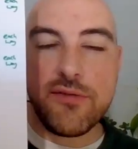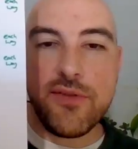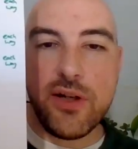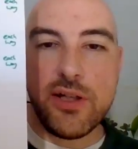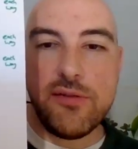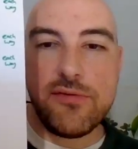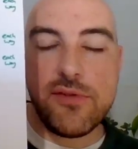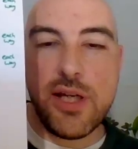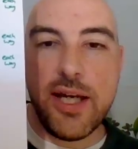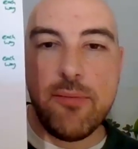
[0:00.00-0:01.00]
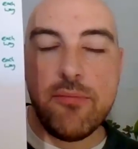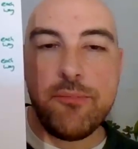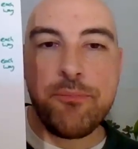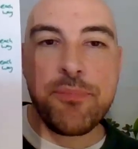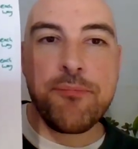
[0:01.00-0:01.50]
are 5
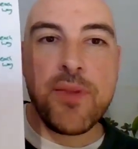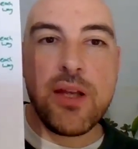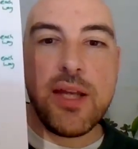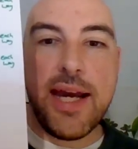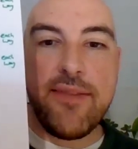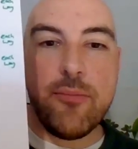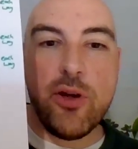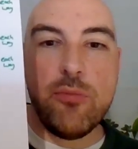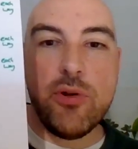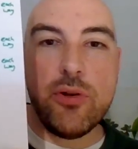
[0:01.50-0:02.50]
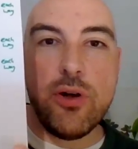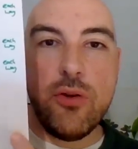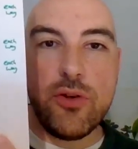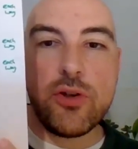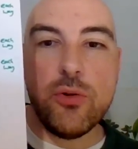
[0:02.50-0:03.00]
at the moment.
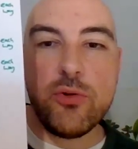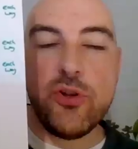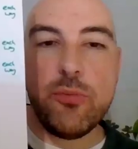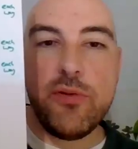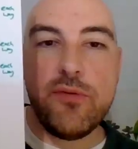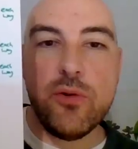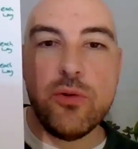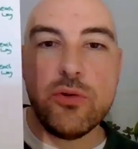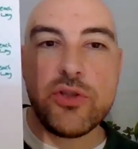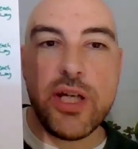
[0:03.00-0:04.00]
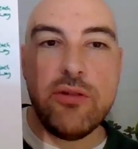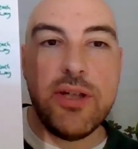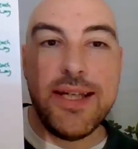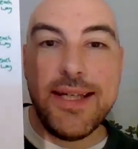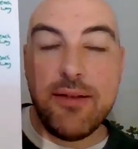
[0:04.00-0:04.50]
On the course, it would be 4. So
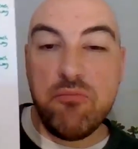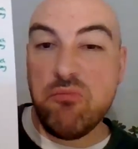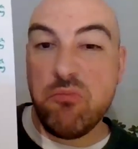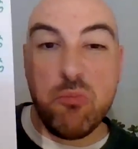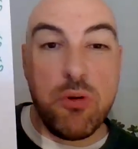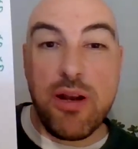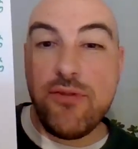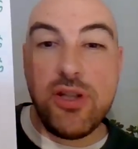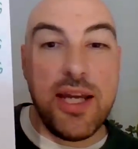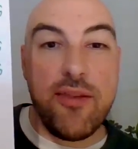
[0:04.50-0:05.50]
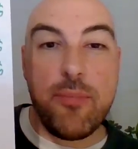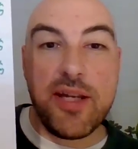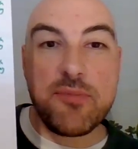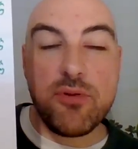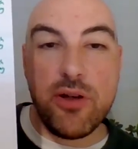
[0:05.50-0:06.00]
wherever you can get the
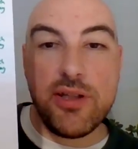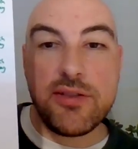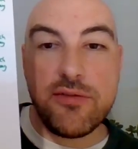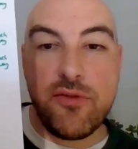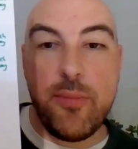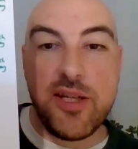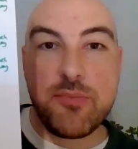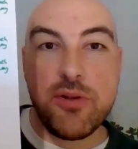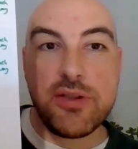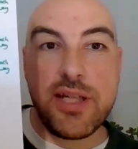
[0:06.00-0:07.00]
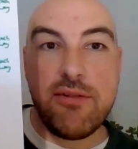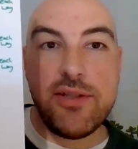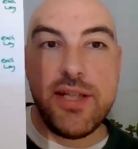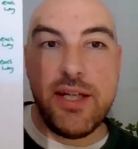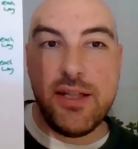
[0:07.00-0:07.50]
best price for best price
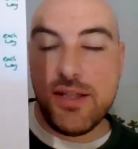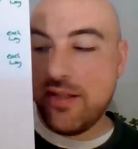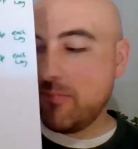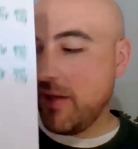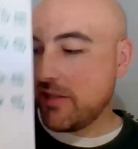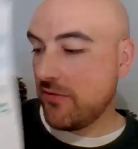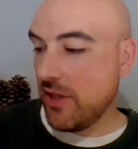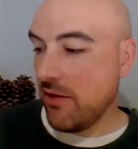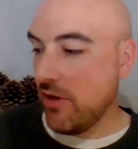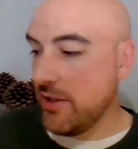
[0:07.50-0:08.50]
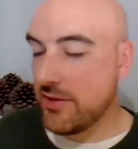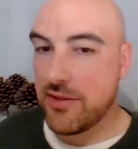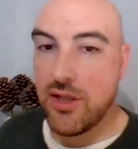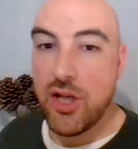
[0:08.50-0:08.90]
guaranteed is best for that race.